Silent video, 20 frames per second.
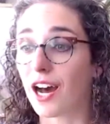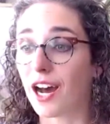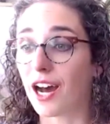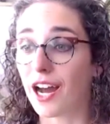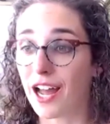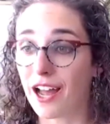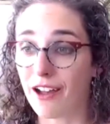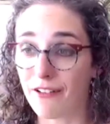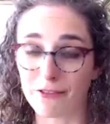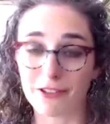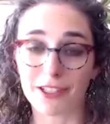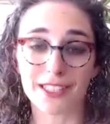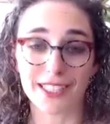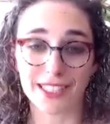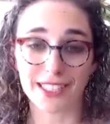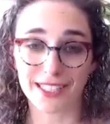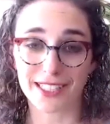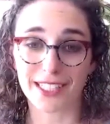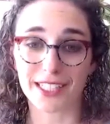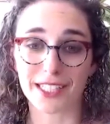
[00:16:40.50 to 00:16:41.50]
every
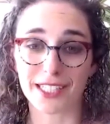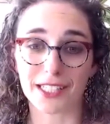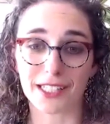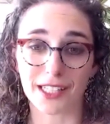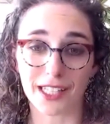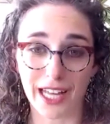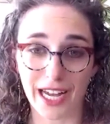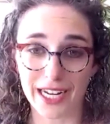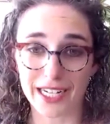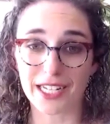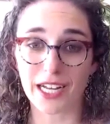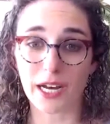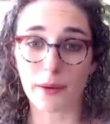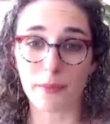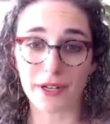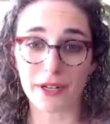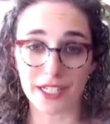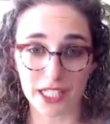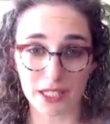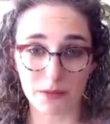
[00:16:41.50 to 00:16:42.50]
detail lined up
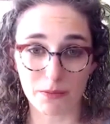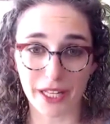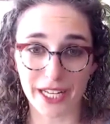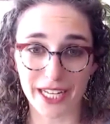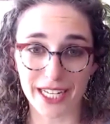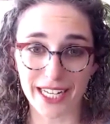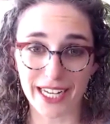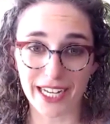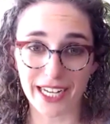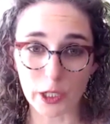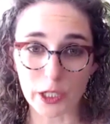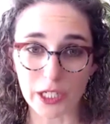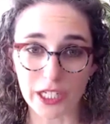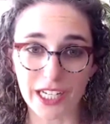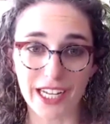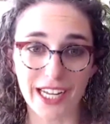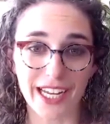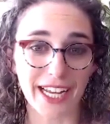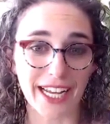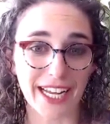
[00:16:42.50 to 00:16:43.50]
and explained out.
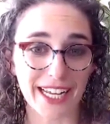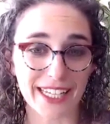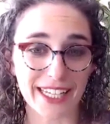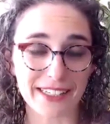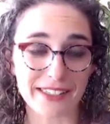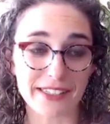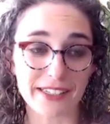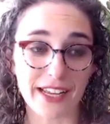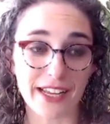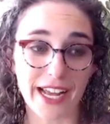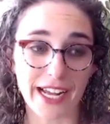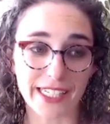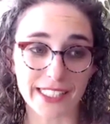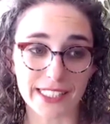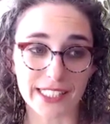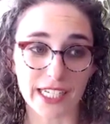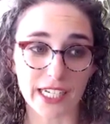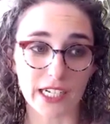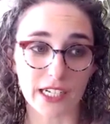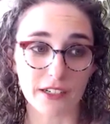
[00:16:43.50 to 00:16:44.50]
And
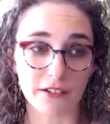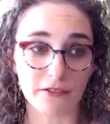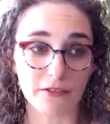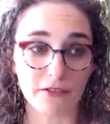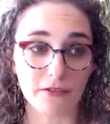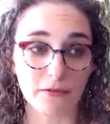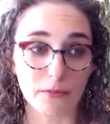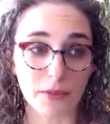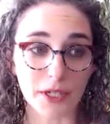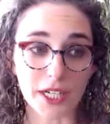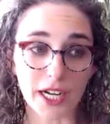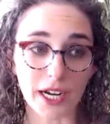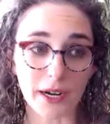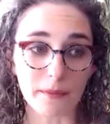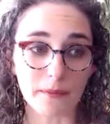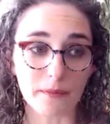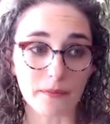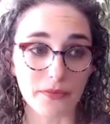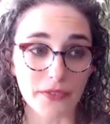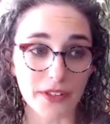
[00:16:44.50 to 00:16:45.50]
as I've
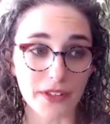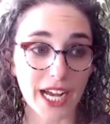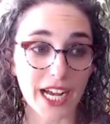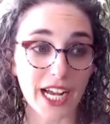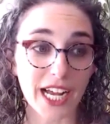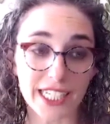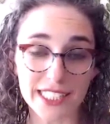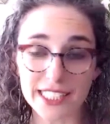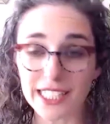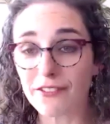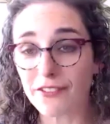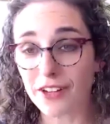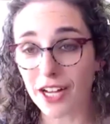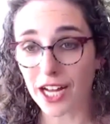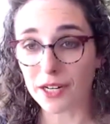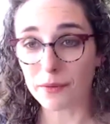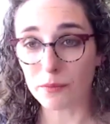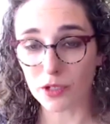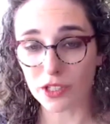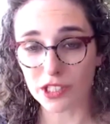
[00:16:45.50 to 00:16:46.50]

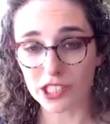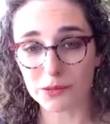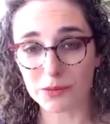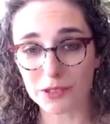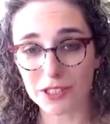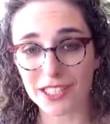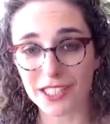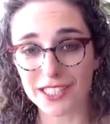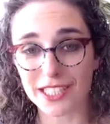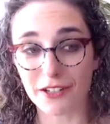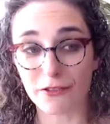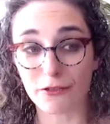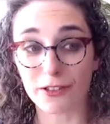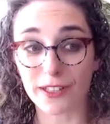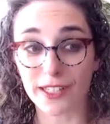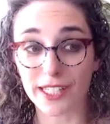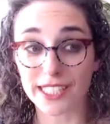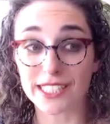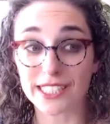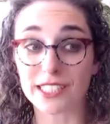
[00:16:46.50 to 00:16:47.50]
gotten more experience, I've
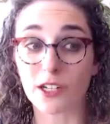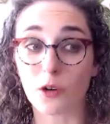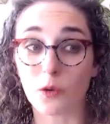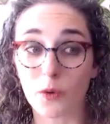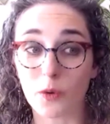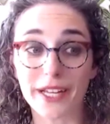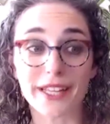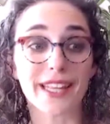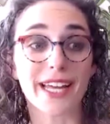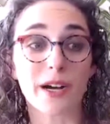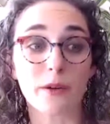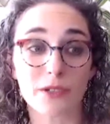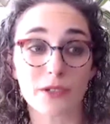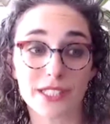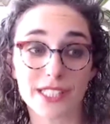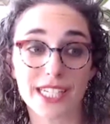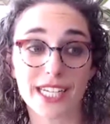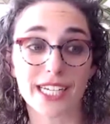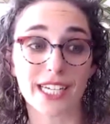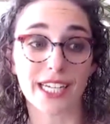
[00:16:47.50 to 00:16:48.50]
realized, oh, wait, that was
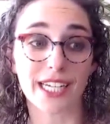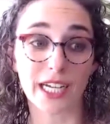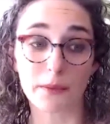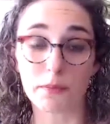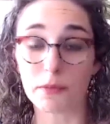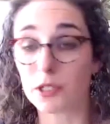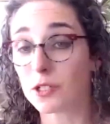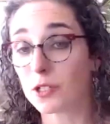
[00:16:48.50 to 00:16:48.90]
taking up